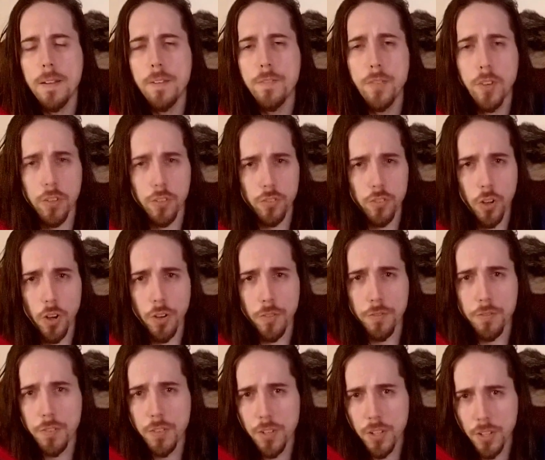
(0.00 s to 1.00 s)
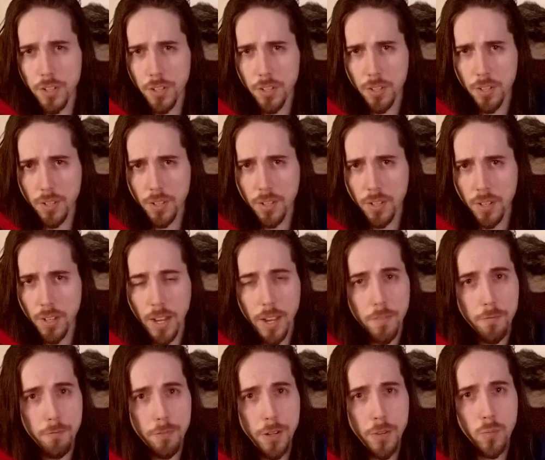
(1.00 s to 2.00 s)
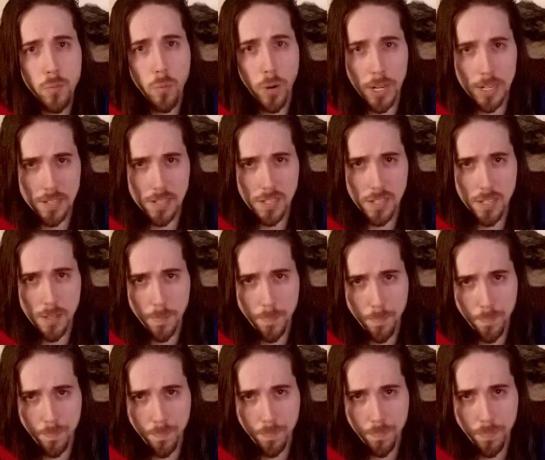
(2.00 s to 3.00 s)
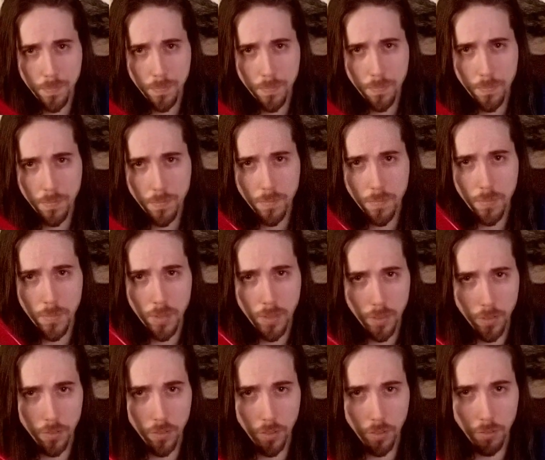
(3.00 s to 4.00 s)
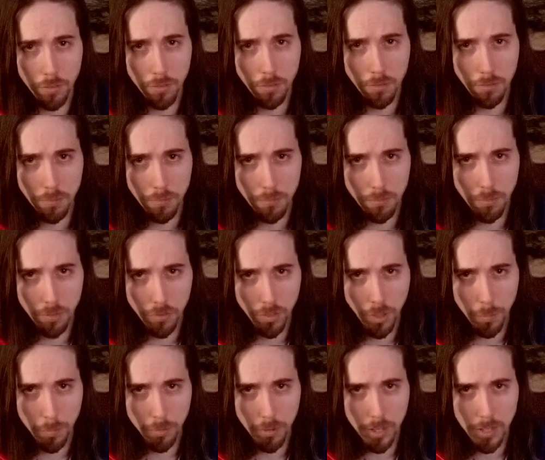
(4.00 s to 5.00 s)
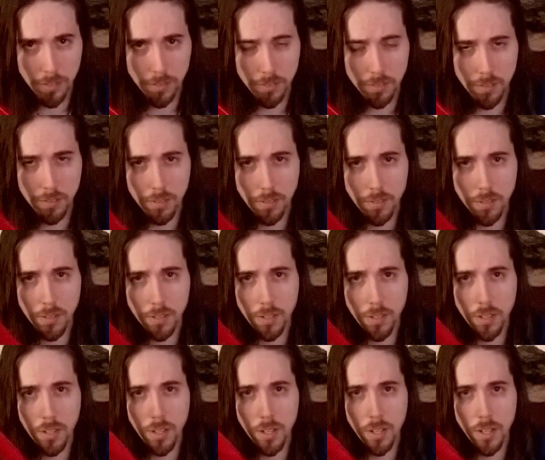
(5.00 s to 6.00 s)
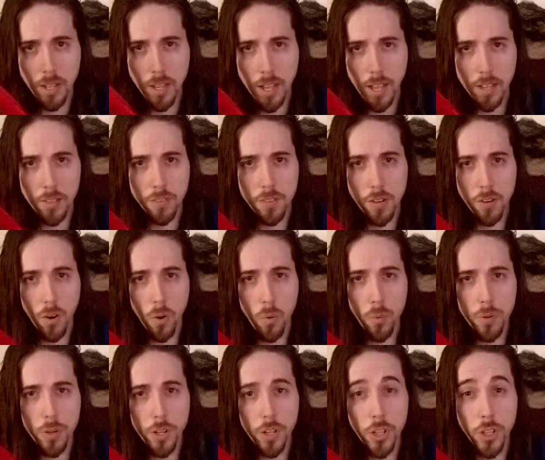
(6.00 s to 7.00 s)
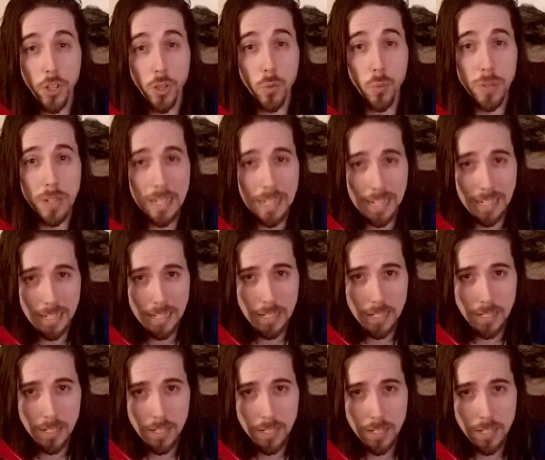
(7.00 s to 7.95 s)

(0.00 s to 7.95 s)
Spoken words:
First off, every race, this is sub-race, has their own unique